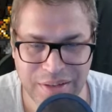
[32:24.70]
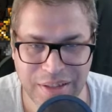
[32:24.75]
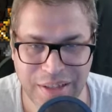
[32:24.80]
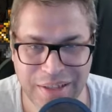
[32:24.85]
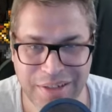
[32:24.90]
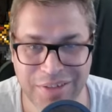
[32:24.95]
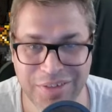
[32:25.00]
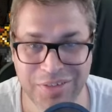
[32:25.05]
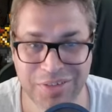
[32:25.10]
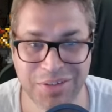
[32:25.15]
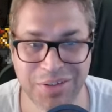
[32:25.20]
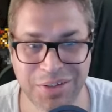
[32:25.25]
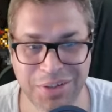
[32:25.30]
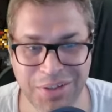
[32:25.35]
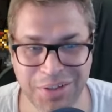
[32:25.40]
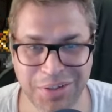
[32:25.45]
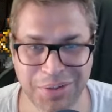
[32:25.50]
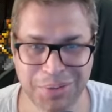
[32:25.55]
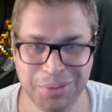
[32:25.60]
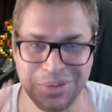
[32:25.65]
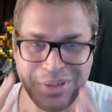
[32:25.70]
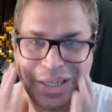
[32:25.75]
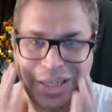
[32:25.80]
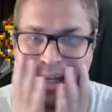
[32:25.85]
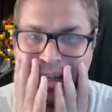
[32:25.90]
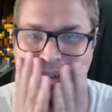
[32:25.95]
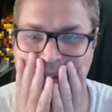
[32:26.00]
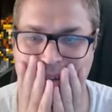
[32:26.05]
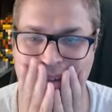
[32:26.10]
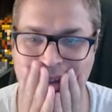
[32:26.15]
Let us go,
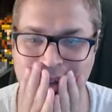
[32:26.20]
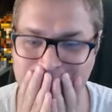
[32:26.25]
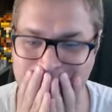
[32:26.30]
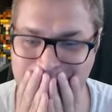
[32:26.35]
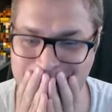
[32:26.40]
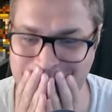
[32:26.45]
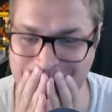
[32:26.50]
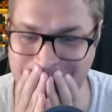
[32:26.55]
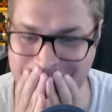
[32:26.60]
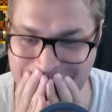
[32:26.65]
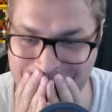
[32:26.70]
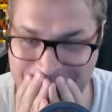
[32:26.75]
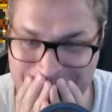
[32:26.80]
let us go.